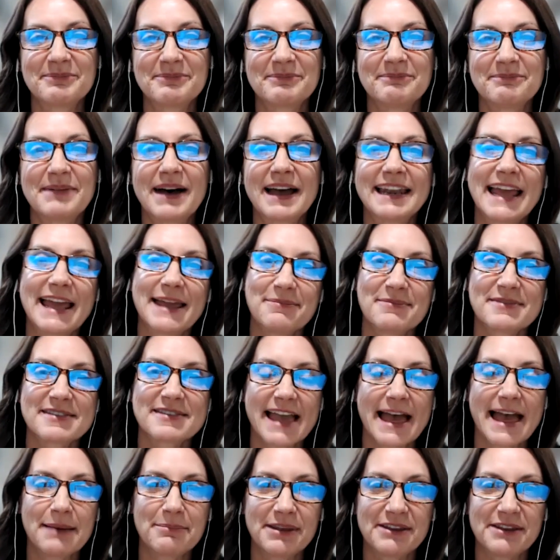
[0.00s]
My
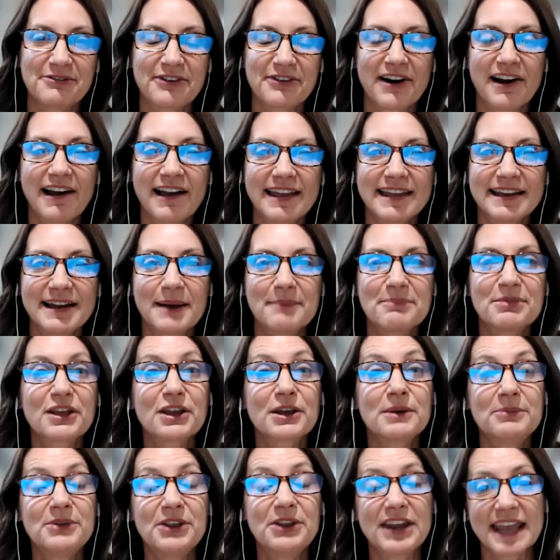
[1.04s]
name's Abby Fry. I'm the
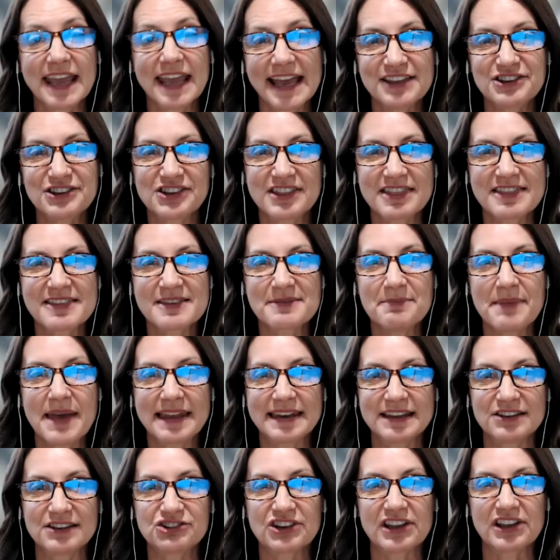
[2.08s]
Communications
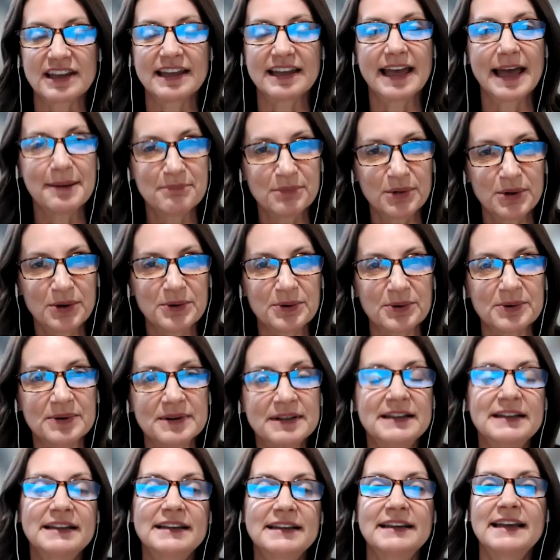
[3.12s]
Manager at Moodle.
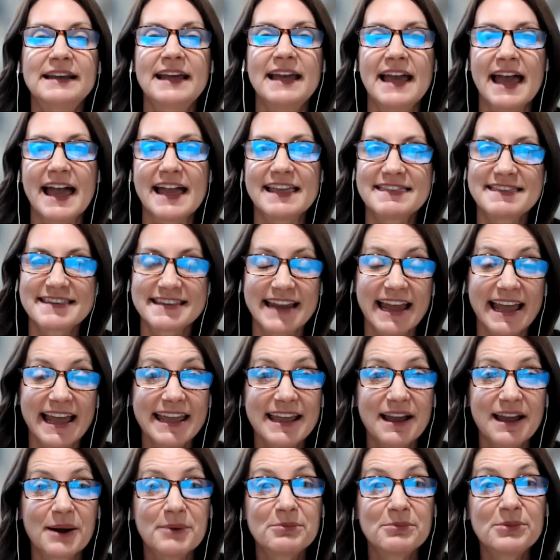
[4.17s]
And
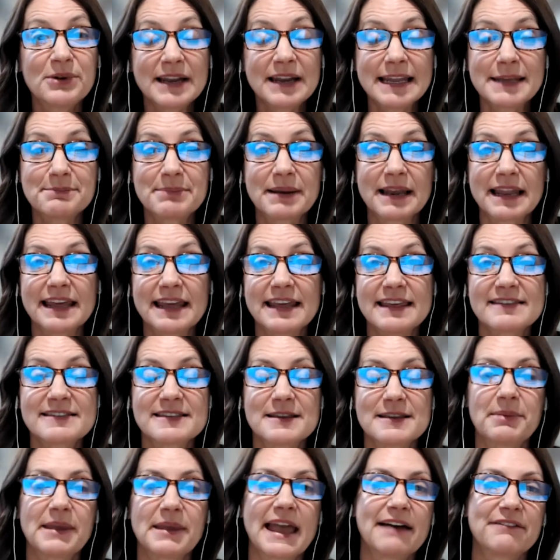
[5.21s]
today I'm really pleased
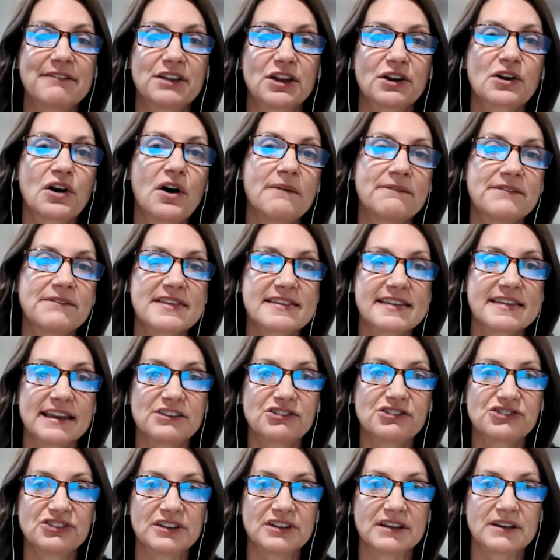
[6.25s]
to be having a
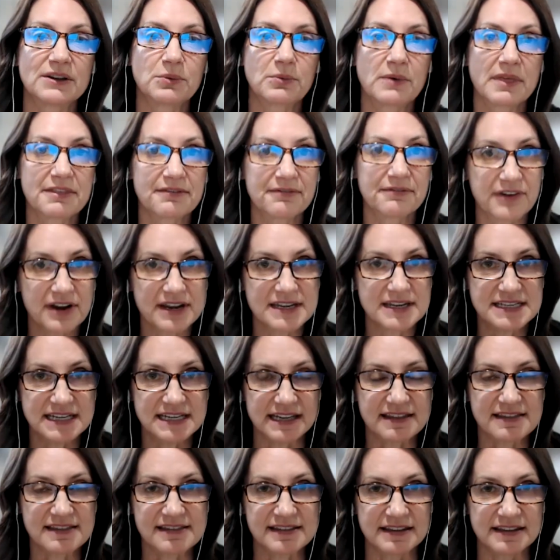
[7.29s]
conversation with Fred
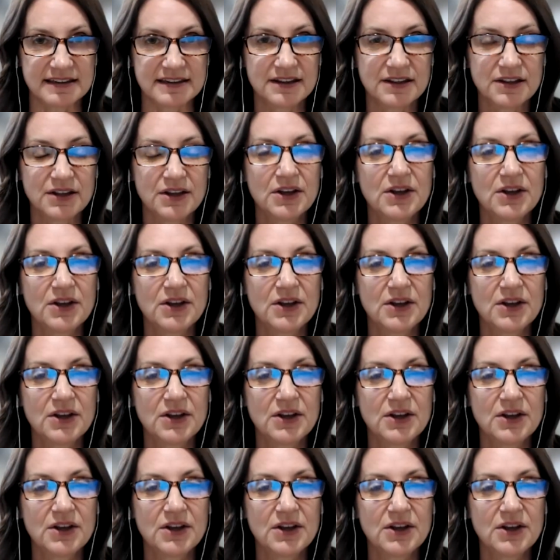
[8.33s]
Dixon,